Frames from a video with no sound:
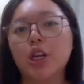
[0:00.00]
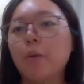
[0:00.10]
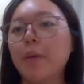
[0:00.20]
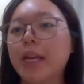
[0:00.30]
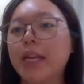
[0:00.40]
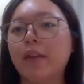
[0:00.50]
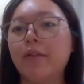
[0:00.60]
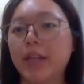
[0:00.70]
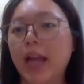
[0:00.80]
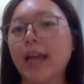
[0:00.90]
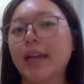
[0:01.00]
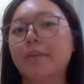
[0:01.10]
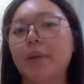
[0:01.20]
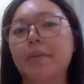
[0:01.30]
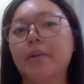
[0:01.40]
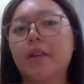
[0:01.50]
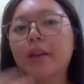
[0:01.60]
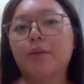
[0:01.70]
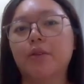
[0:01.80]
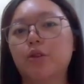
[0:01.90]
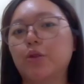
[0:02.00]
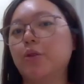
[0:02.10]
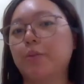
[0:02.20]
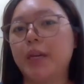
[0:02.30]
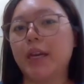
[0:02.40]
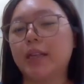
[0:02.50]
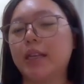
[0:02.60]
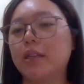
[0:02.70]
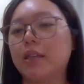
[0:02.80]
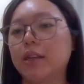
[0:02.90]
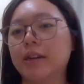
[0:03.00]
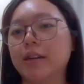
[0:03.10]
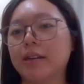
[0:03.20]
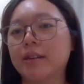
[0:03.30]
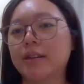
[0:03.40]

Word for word: Normally the retired people they will choose to be a teacher.